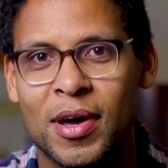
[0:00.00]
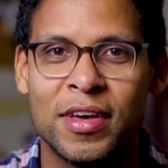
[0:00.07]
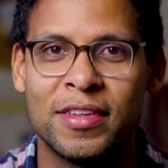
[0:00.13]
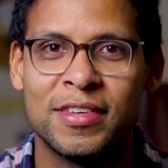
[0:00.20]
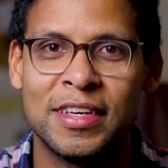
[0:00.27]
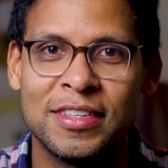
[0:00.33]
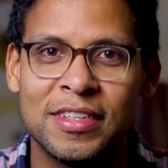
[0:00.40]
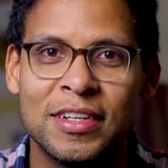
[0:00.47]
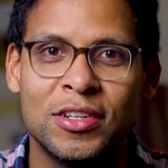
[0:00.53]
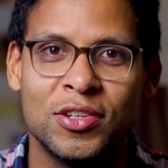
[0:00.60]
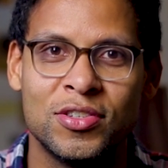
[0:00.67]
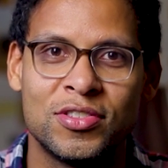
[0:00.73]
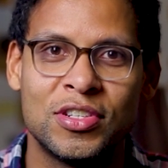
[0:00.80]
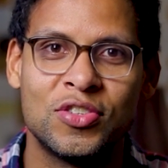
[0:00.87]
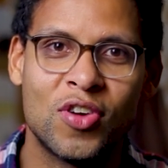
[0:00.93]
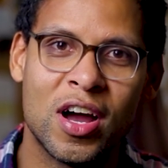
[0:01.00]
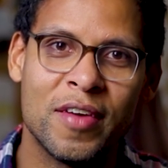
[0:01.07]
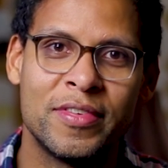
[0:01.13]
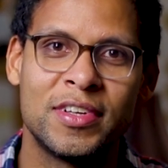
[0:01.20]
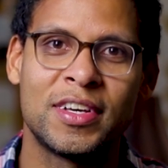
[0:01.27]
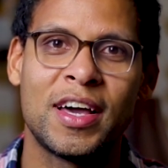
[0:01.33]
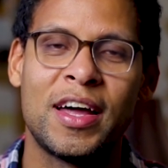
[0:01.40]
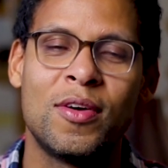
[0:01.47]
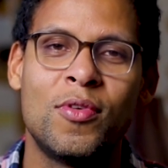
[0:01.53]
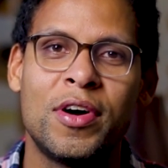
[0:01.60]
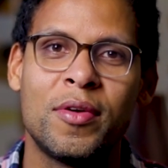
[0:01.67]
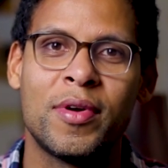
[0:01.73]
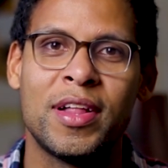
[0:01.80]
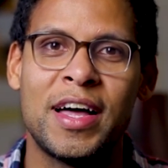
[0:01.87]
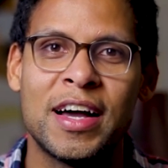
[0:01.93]
It's easy to lose the drive to kind of
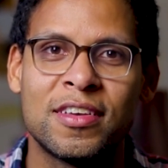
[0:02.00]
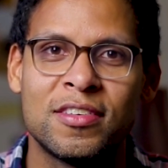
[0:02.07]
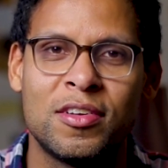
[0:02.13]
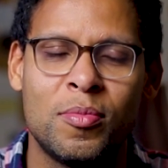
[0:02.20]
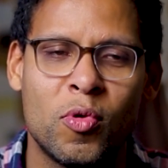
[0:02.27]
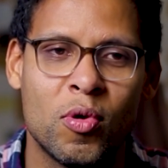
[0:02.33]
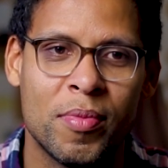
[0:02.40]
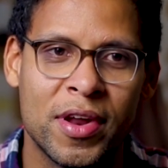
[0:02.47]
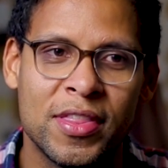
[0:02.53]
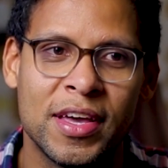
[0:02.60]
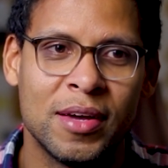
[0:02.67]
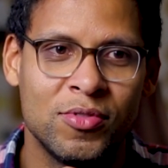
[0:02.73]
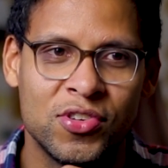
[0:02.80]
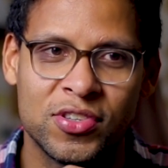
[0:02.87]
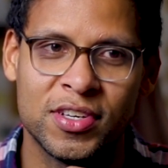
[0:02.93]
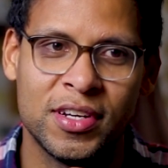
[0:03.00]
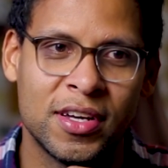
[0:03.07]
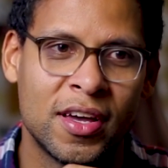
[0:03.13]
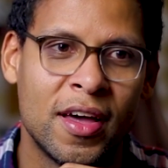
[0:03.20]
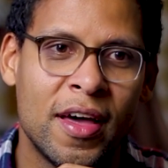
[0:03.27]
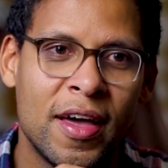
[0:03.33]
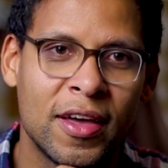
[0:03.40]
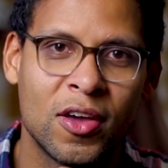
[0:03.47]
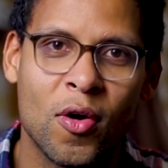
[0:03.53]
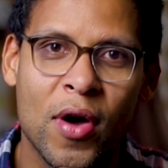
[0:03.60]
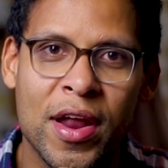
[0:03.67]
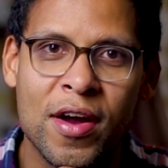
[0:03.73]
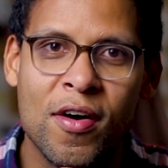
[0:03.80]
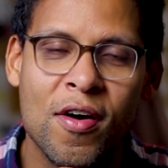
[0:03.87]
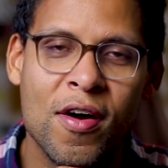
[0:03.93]
want to relax a little more, but I think I'm just going to go
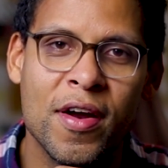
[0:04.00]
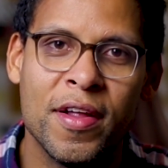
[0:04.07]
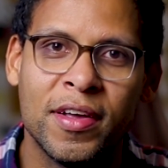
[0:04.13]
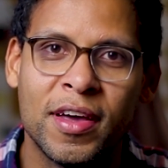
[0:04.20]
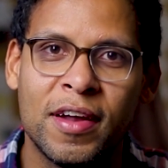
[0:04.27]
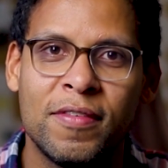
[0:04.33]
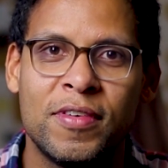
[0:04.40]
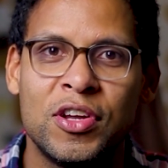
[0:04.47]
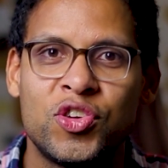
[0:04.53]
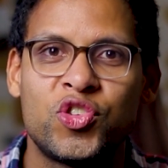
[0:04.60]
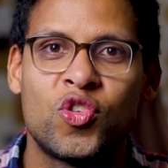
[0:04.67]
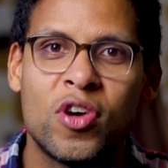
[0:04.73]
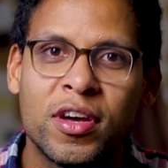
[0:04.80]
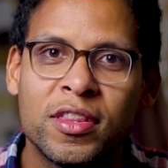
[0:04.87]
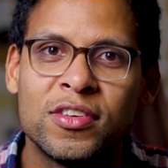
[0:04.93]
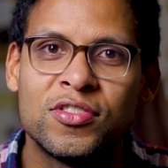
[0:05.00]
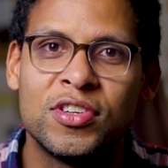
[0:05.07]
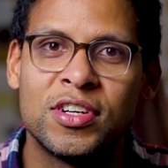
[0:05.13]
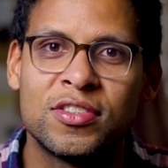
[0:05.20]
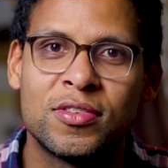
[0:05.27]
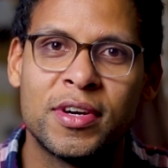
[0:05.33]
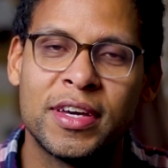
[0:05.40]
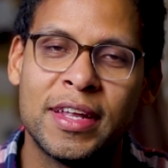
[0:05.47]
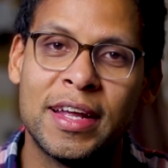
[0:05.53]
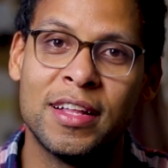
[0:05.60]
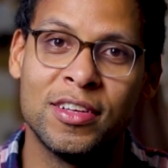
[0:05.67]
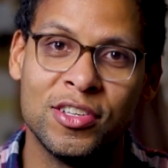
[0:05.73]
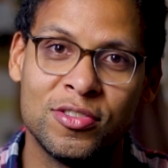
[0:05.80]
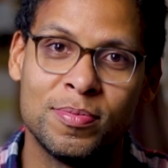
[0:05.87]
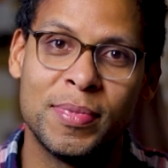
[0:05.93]
at it hard and kind of finish strong this year so I could
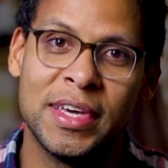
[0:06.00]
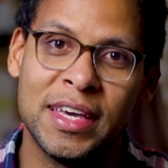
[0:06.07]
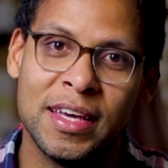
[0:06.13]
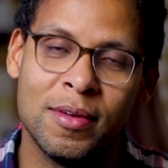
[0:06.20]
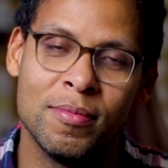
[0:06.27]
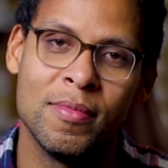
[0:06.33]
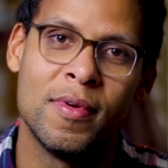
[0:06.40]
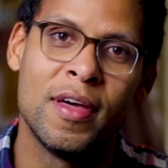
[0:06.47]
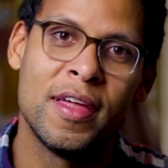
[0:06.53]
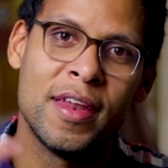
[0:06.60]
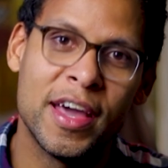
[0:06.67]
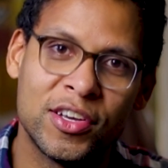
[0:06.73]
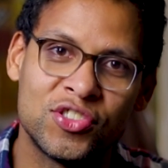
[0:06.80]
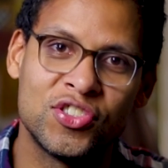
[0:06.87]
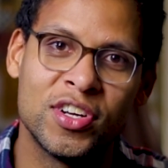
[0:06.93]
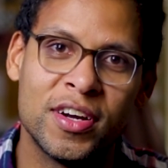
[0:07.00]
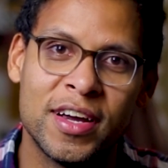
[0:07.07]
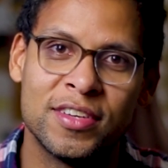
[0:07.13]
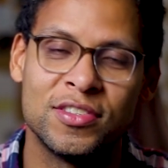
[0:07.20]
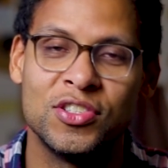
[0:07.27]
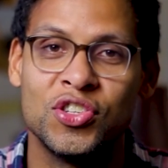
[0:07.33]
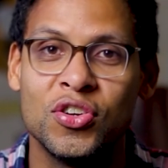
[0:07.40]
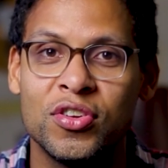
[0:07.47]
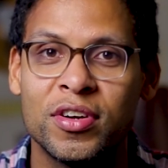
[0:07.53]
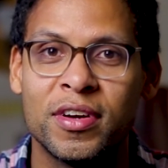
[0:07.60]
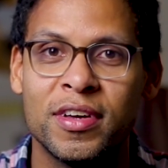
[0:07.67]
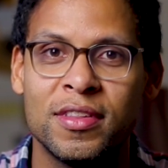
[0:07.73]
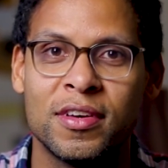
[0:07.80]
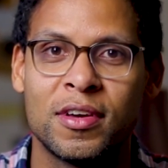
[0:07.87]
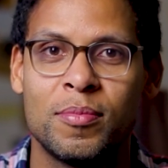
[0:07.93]
at least begin next year as a
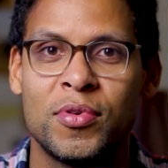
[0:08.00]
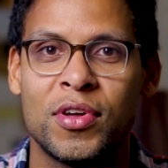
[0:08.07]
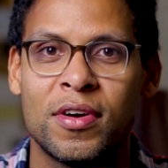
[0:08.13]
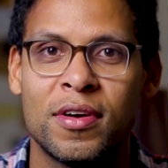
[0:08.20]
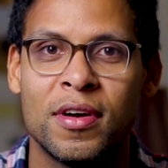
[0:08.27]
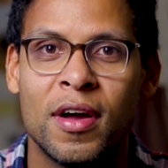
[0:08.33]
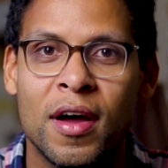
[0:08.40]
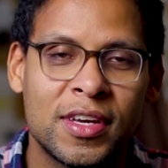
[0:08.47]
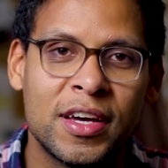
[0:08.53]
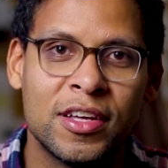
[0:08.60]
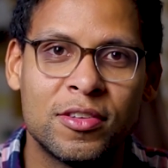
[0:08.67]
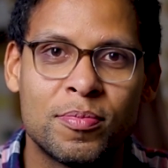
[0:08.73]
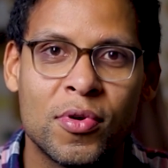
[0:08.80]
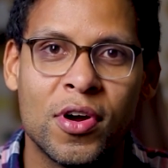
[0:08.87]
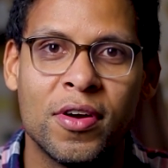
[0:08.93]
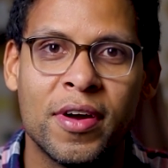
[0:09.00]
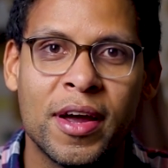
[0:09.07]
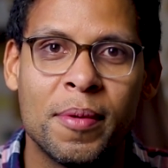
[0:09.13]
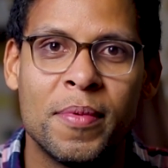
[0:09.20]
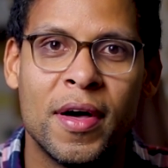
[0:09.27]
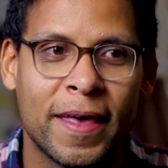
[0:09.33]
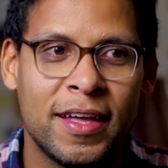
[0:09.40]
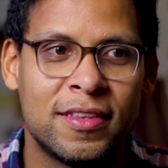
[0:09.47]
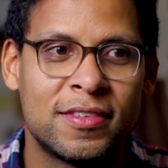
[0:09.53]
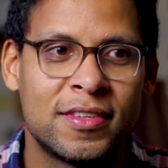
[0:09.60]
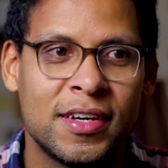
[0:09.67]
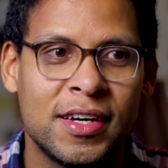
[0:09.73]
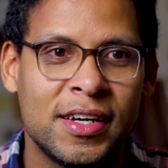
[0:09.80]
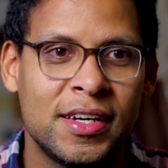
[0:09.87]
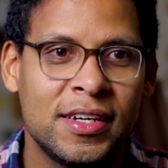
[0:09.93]
junior in the computer science program.
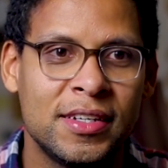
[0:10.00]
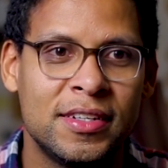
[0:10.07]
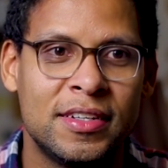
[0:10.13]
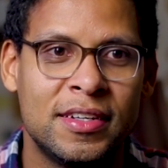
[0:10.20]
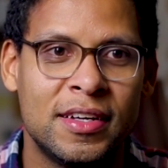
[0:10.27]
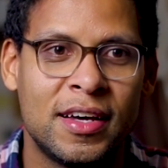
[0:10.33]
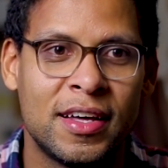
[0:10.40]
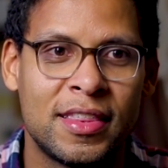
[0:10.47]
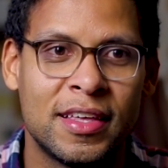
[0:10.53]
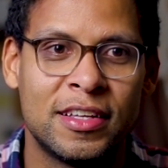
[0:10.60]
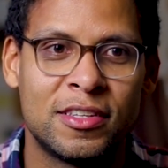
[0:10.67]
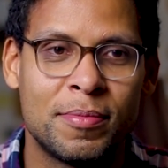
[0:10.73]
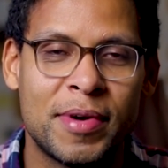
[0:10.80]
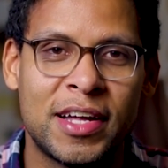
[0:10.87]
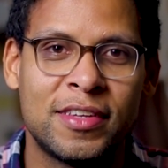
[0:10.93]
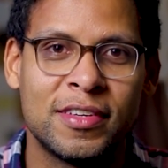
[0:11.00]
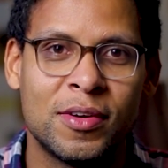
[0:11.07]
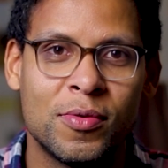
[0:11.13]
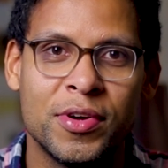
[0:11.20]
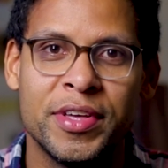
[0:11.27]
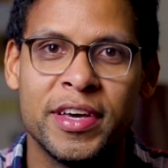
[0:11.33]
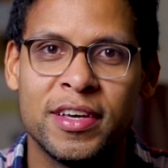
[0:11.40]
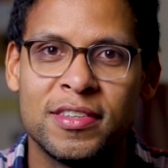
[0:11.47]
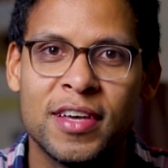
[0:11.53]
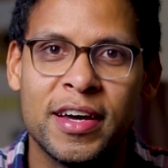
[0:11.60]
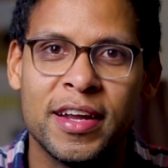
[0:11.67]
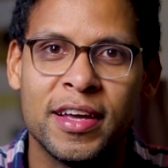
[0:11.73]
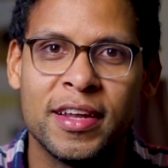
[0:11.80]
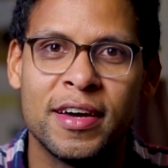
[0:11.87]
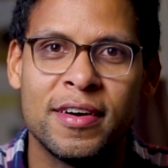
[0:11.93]
It's about to get really
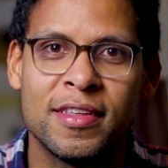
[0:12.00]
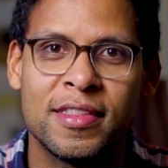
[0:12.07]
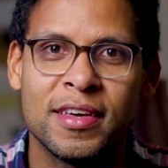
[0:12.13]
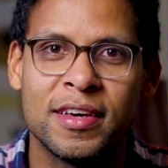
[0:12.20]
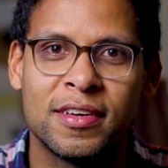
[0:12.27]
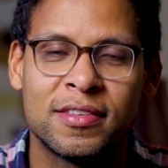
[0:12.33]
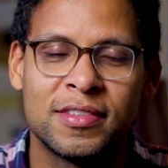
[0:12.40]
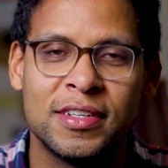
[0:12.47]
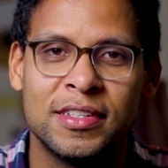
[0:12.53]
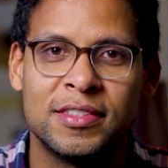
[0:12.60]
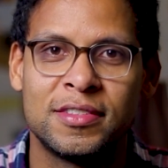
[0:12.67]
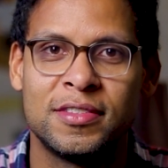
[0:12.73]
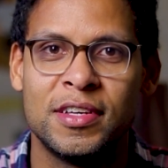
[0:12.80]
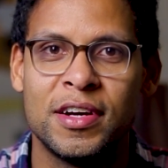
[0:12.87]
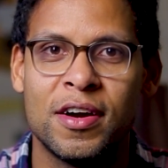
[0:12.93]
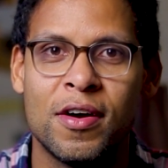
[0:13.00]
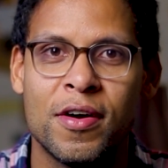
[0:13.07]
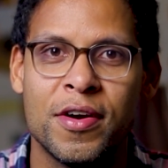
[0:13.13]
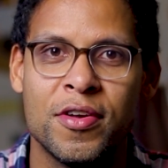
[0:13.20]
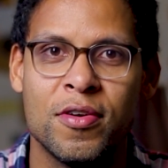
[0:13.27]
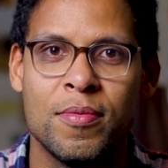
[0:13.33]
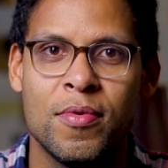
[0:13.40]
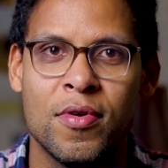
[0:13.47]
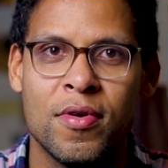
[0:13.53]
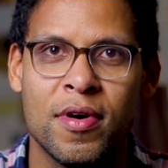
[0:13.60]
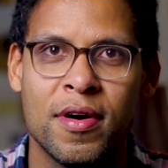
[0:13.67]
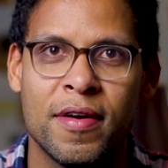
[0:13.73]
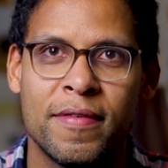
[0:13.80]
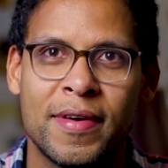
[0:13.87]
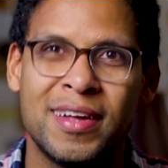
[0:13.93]
exciting now, I think, since there are no
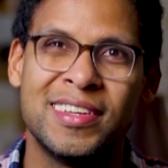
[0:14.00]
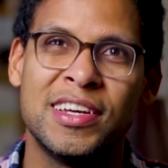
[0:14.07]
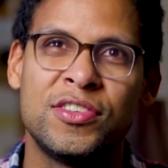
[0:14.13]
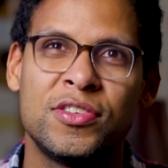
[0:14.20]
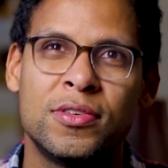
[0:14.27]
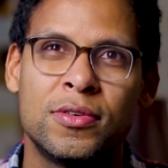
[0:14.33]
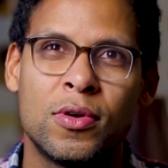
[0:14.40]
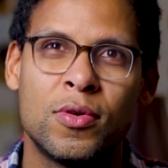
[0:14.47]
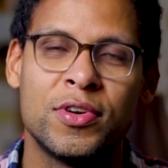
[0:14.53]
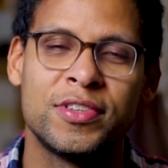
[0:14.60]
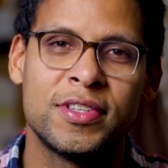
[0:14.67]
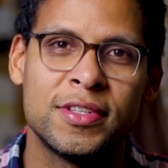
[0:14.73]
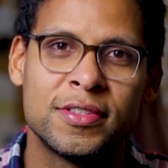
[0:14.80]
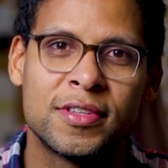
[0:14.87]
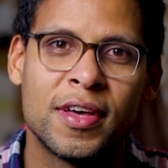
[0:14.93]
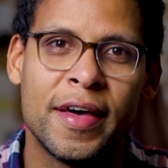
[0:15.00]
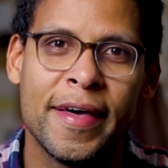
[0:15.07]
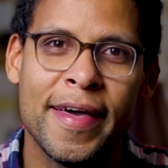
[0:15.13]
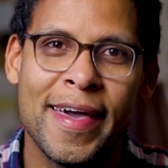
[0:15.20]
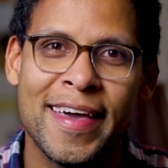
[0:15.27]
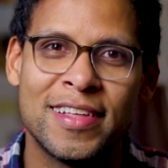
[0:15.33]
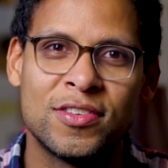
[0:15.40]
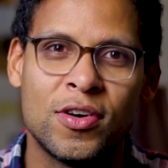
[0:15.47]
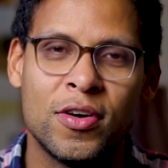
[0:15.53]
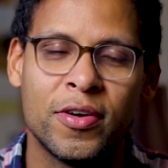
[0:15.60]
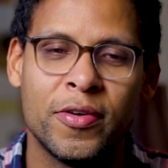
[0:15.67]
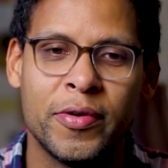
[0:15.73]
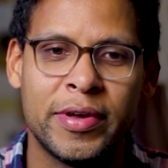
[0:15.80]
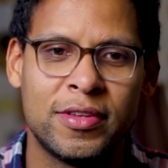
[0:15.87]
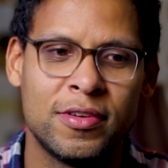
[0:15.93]
more foundational courses. It's all
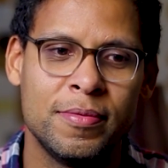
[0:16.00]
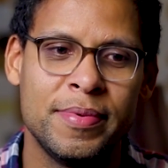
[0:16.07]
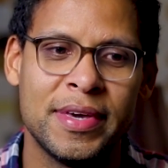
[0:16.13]
going to